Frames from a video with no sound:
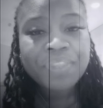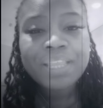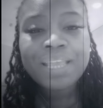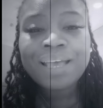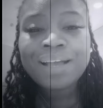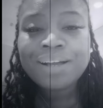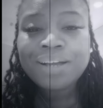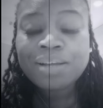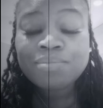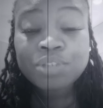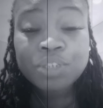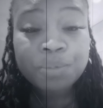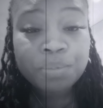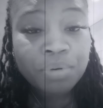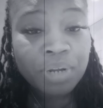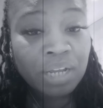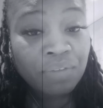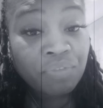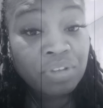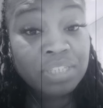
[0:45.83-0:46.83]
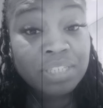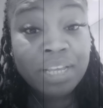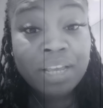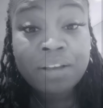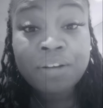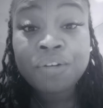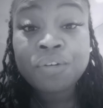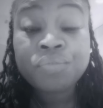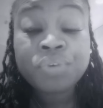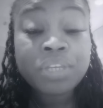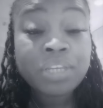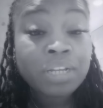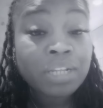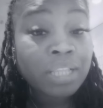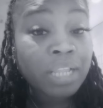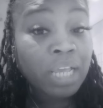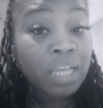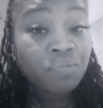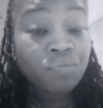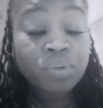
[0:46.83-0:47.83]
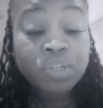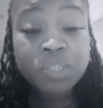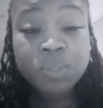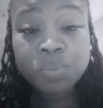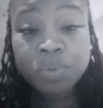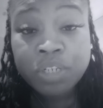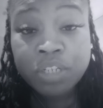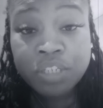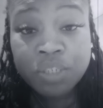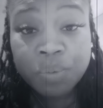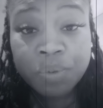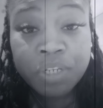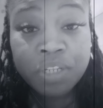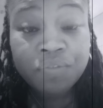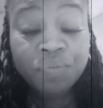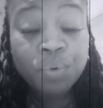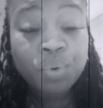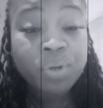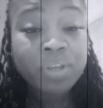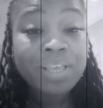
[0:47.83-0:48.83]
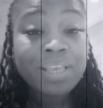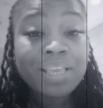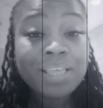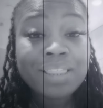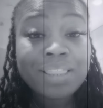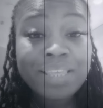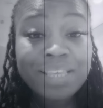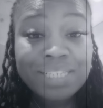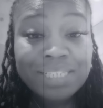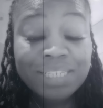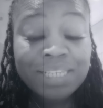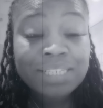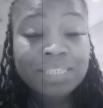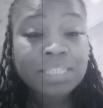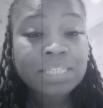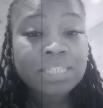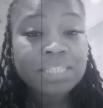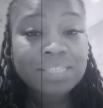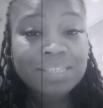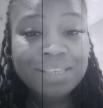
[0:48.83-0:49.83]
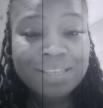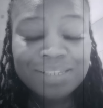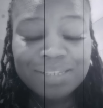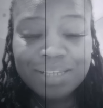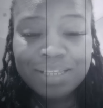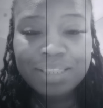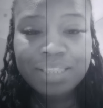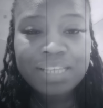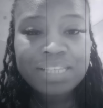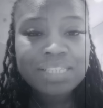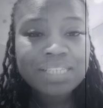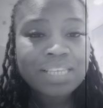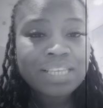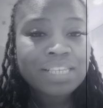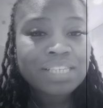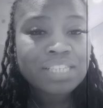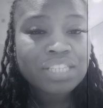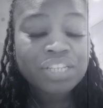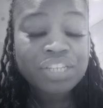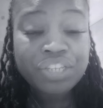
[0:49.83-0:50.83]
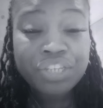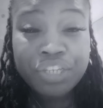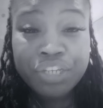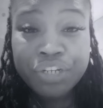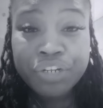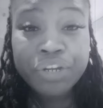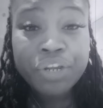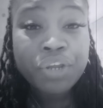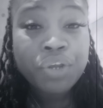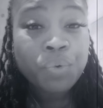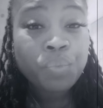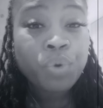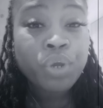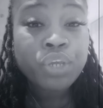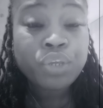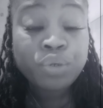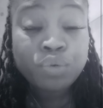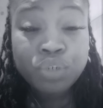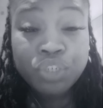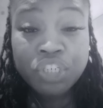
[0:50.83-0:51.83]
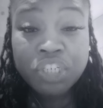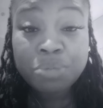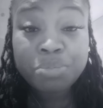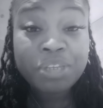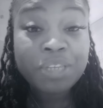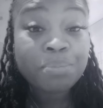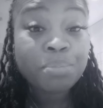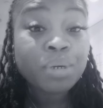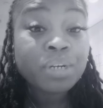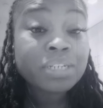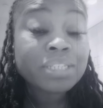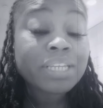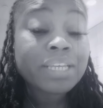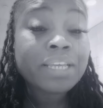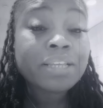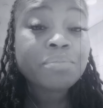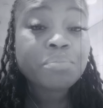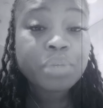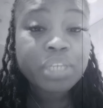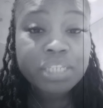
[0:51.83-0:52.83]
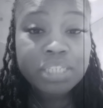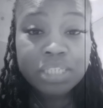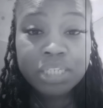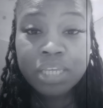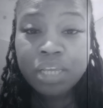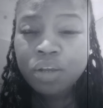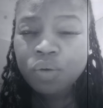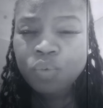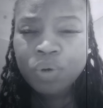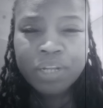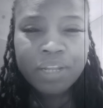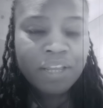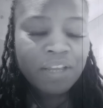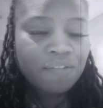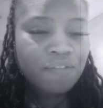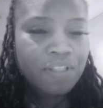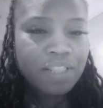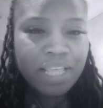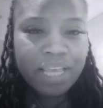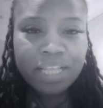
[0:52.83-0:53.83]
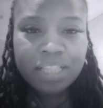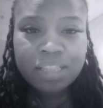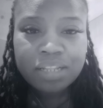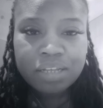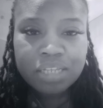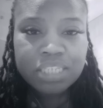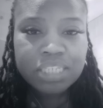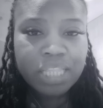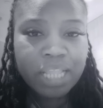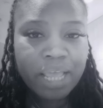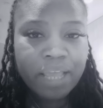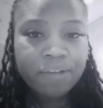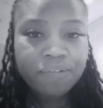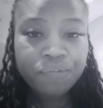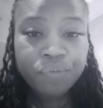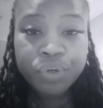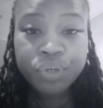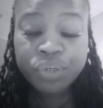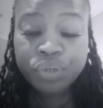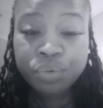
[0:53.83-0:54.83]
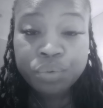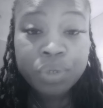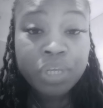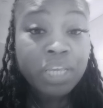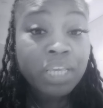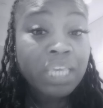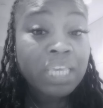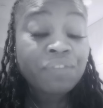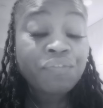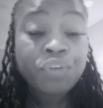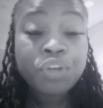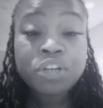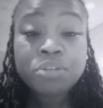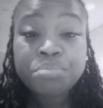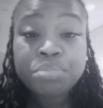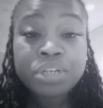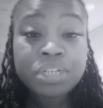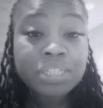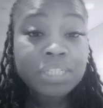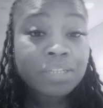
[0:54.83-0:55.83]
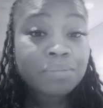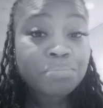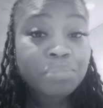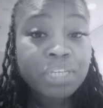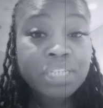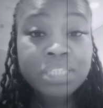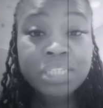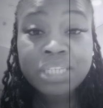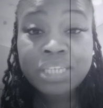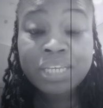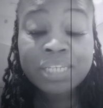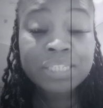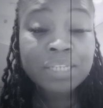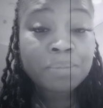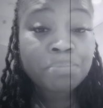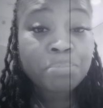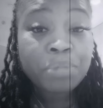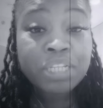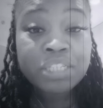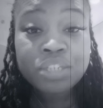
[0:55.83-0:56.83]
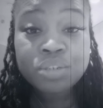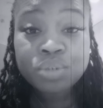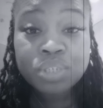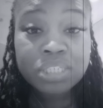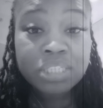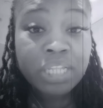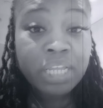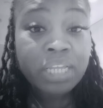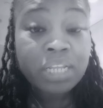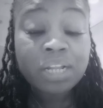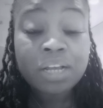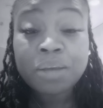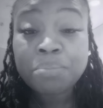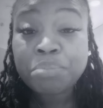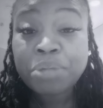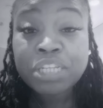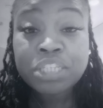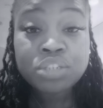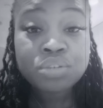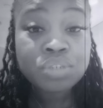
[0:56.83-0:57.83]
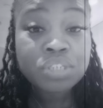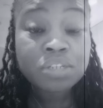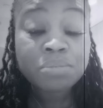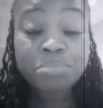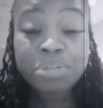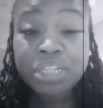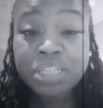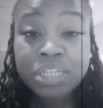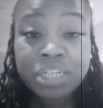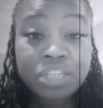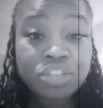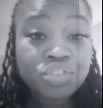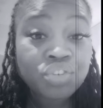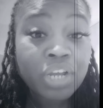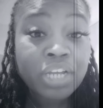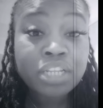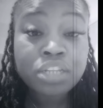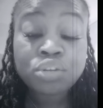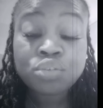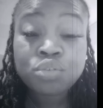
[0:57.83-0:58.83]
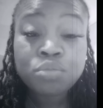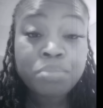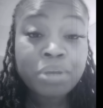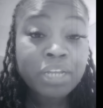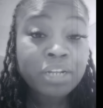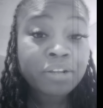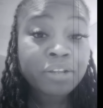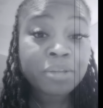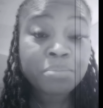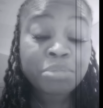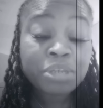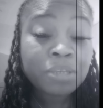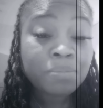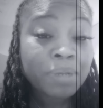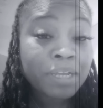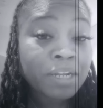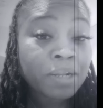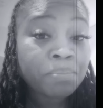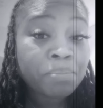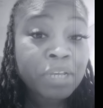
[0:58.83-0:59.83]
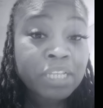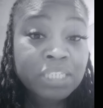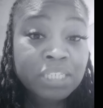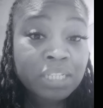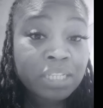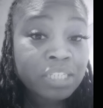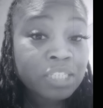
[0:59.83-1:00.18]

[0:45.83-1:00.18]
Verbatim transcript: I come to prophesy over your life for 2024. This is the season, this is the year where you shall be booked and busy, whatever that looks like for you. If you're booked and busy is a mental state, a mental stability, trying to do better and be better mentally,